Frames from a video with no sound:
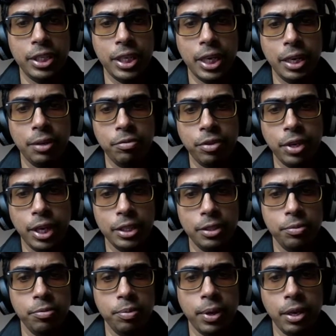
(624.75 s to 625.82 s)
and as
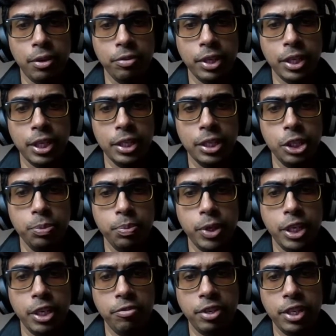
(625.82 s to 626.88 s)
part of the consumer
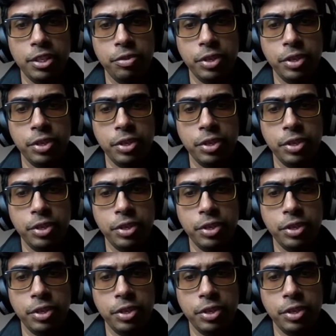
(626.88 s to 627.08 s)
interface,